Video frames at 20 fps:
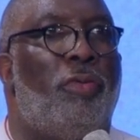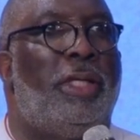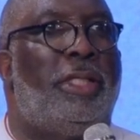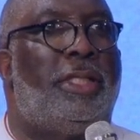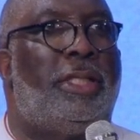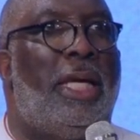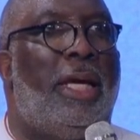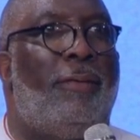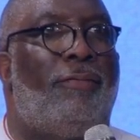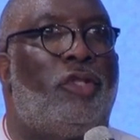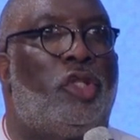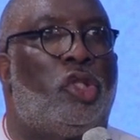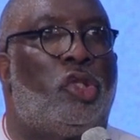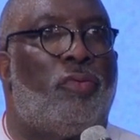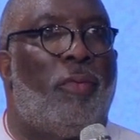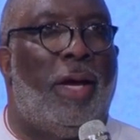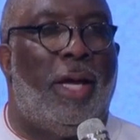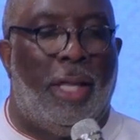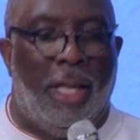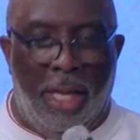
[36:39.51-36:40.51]
received
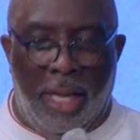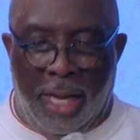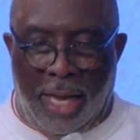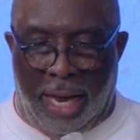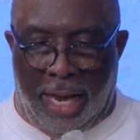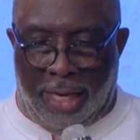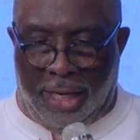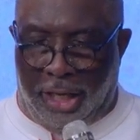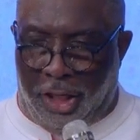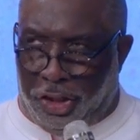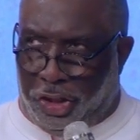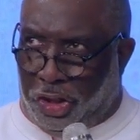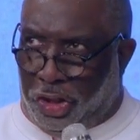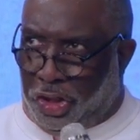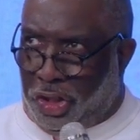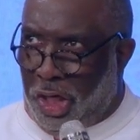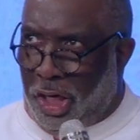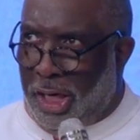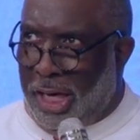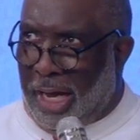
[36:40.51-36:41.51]
strength, and he
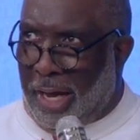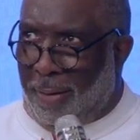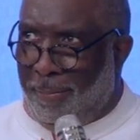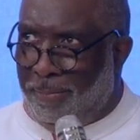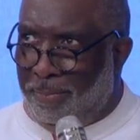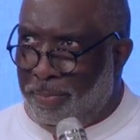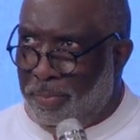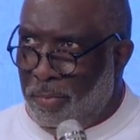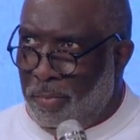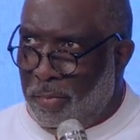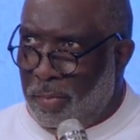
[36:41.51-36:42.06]
stood up,